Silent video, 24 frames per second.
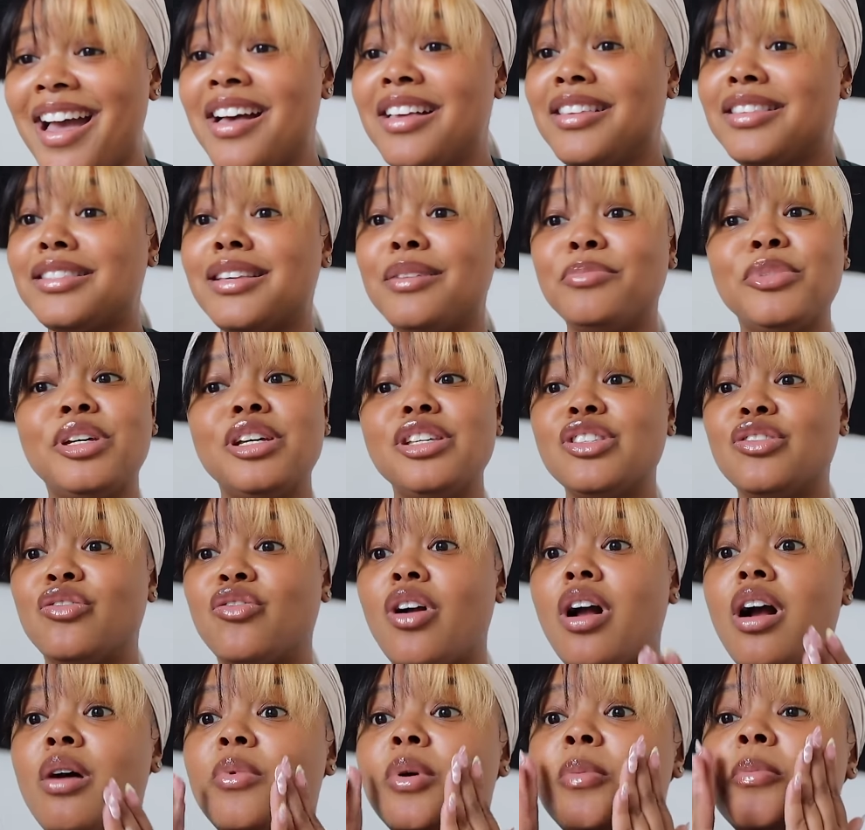something is
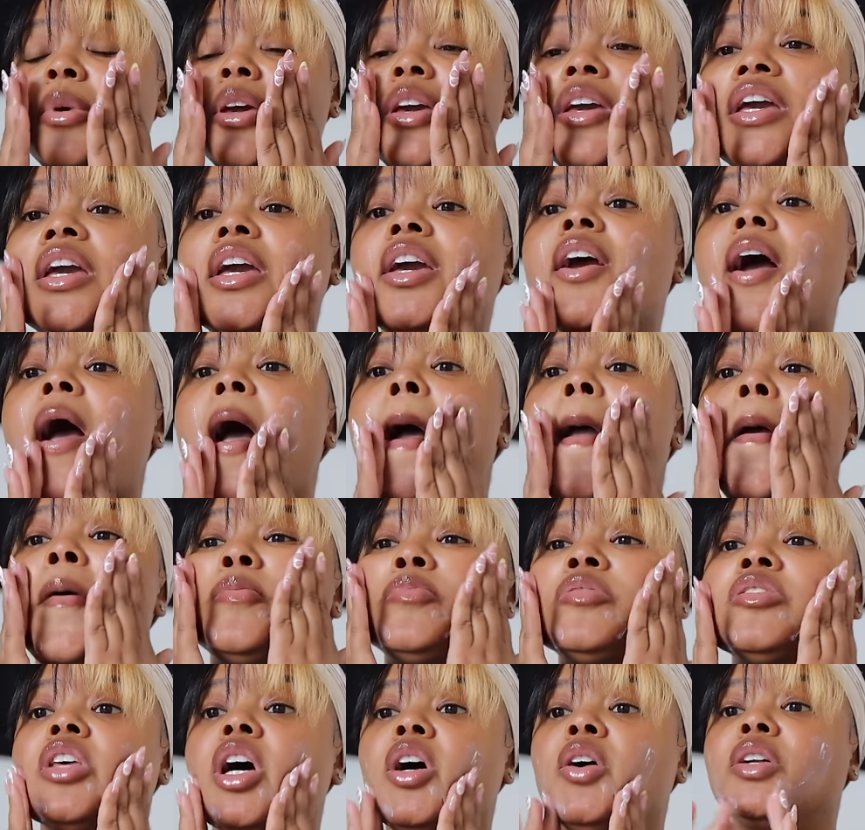wrong with me. I am
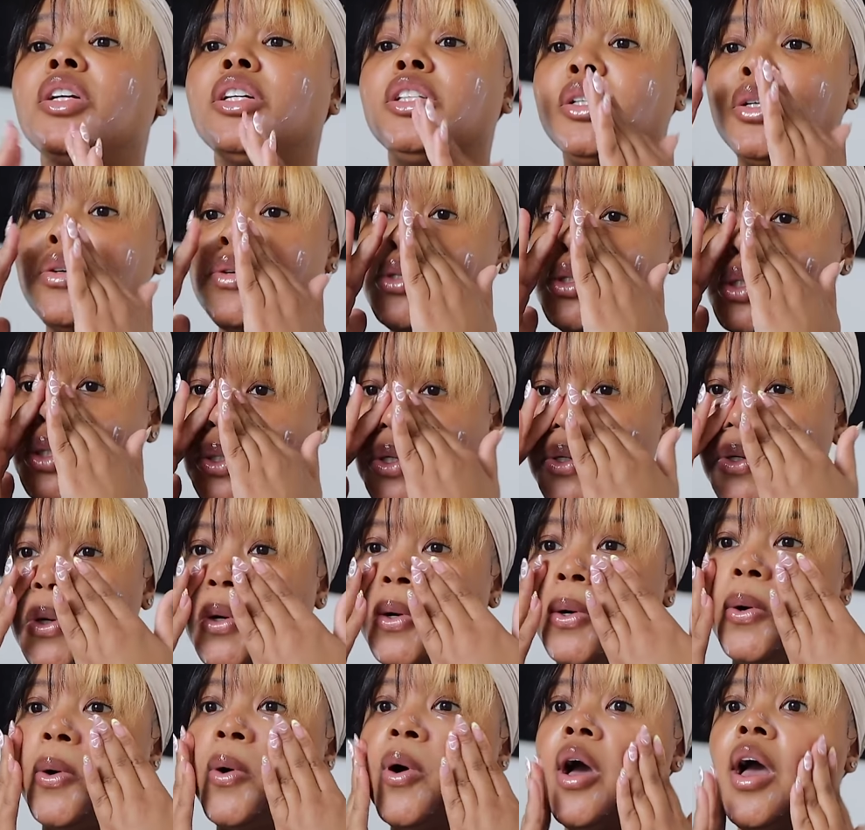so
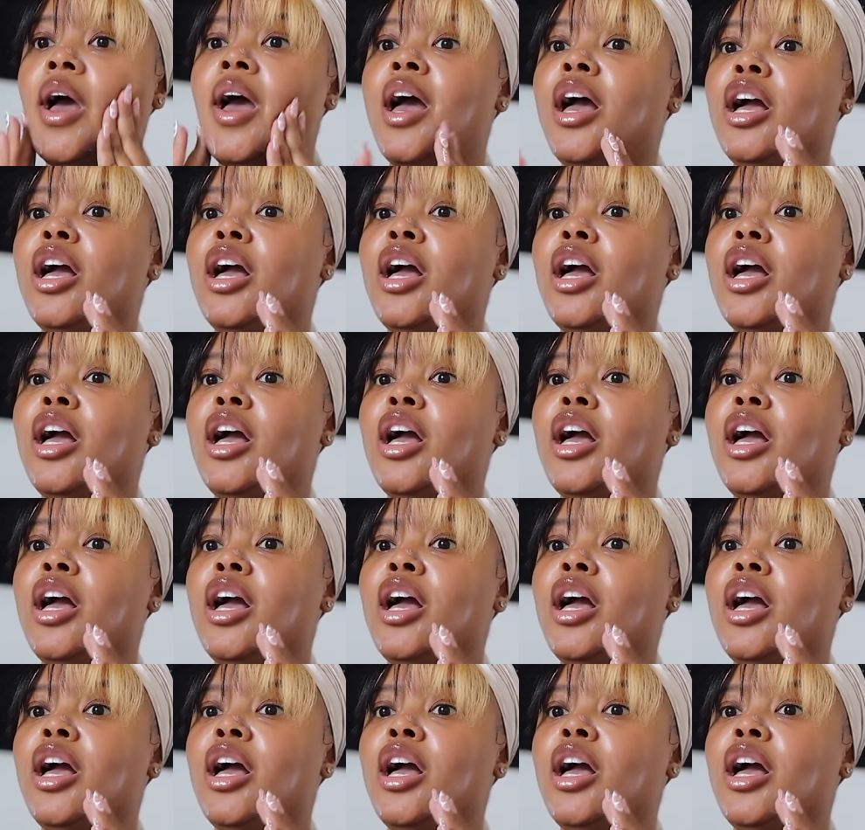delusional.